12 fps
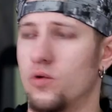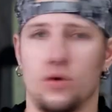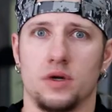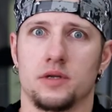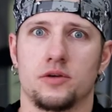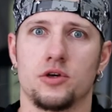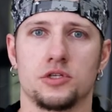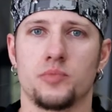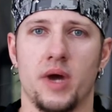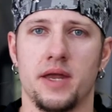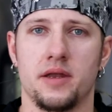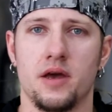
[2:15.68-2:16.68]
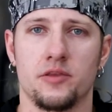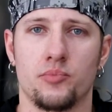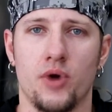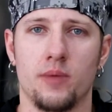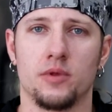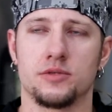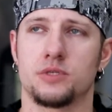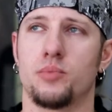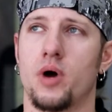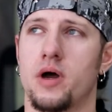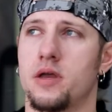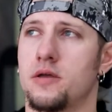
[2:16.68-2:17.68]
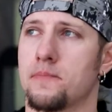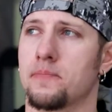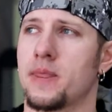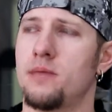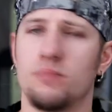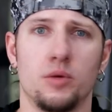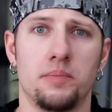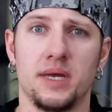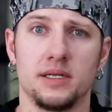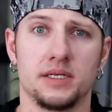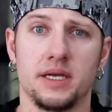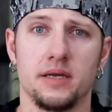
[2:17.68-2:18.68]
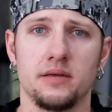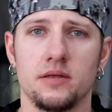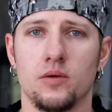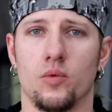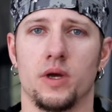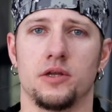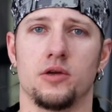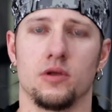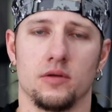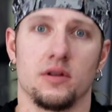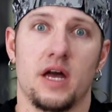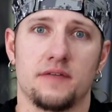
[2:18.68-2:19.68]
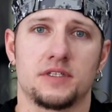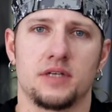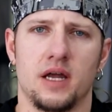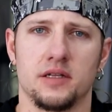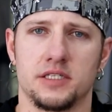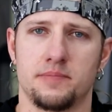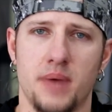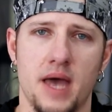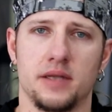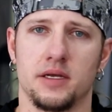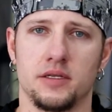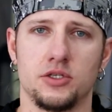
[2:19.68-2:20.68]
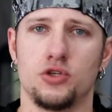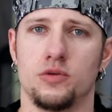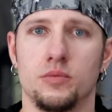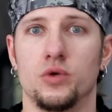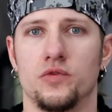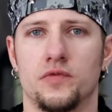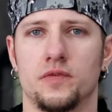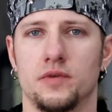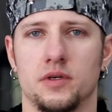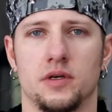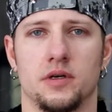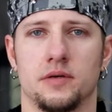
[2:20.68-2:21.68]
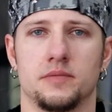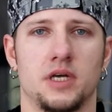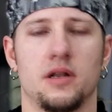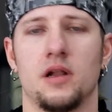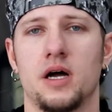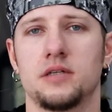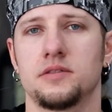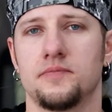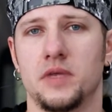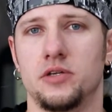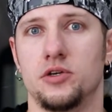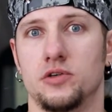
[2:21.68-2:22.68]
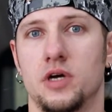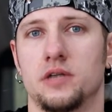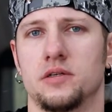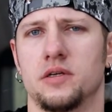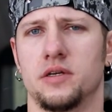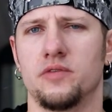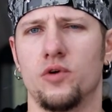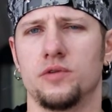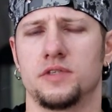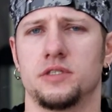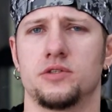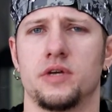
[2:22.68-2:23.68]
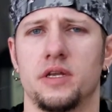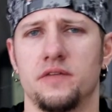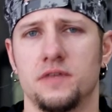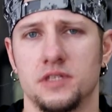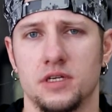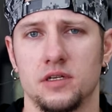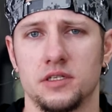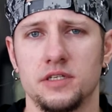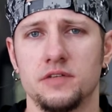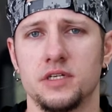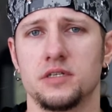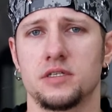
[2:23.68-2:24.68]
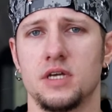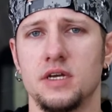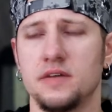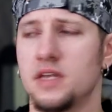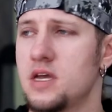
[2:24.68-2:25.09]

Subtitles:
or caused by any other problems, by immobility, when your lifestyle is bad and you move not a lot and you're not involved into any physical activities.